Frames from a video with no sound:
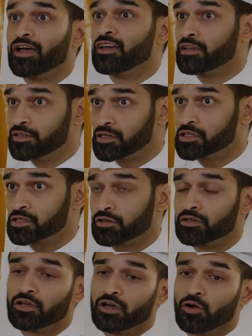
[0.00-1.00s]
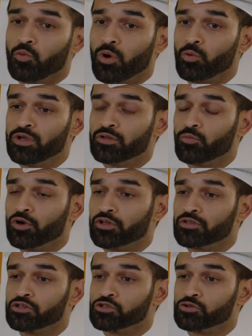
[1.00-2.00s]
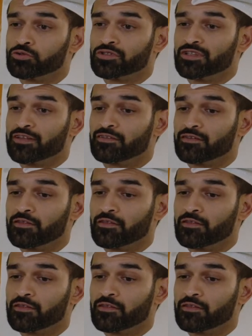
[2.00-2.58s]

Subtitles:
In addition, what we wanted to ensure is that